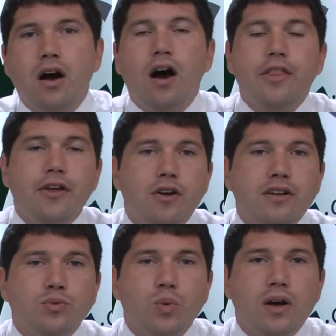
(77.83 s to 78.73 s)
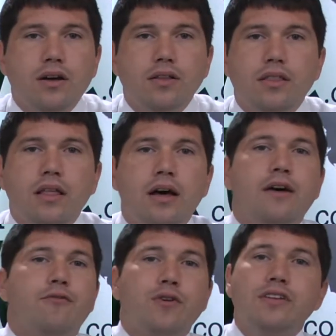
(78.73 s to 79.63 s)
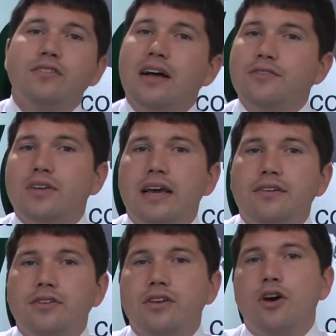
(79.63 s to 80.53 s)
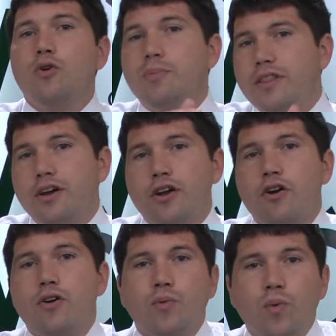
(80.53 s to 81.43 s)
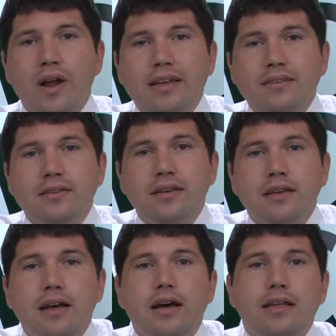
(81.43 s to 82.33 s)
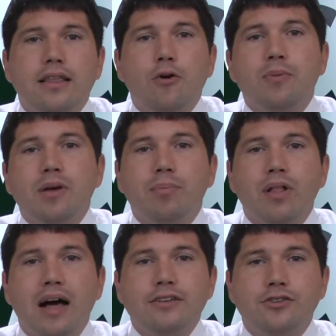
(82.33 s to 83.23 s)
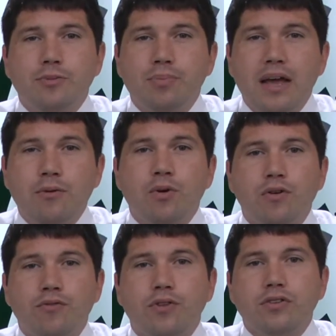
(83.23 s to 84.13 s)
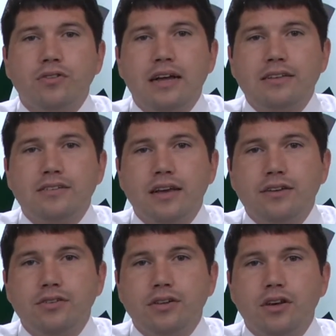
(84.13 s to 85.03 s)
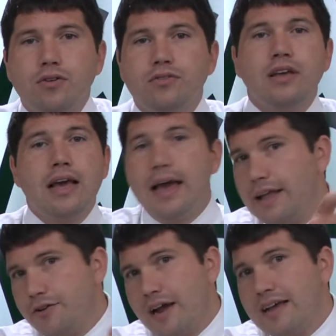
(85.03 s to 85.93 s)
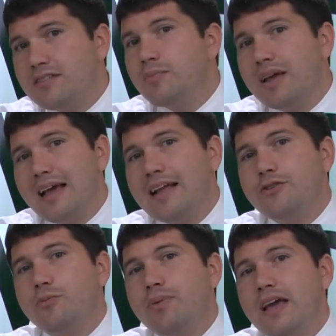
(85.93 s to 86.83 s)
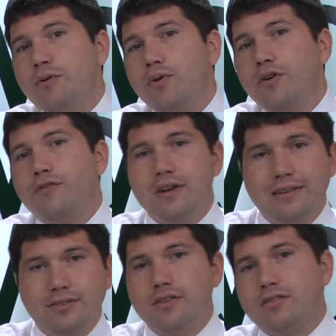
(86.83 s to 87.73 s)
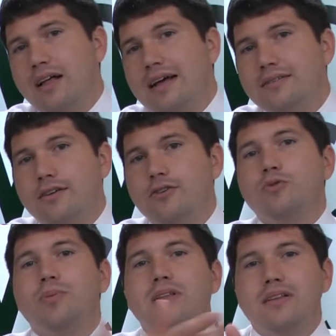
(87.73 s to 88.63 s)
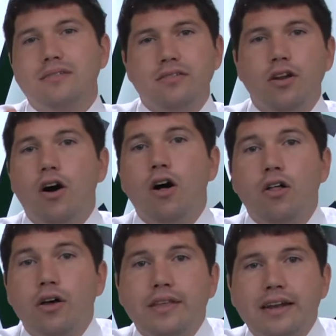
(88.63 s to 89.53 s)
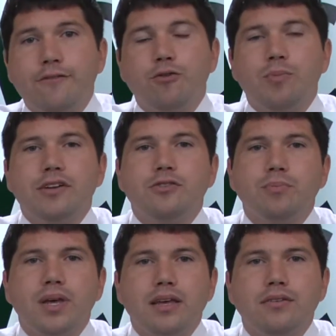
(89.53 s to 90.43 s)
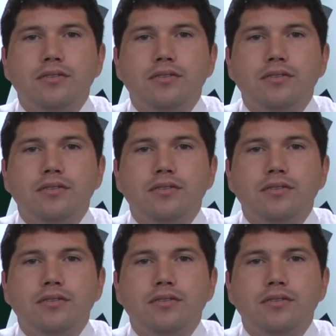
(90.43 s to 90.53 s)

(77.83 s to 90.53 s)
On there as well, for each classification code will be the current rate that will be applied to your payroll for those classification codes, and your estimated annual payroll for each of those class codes will be listed all on that information page.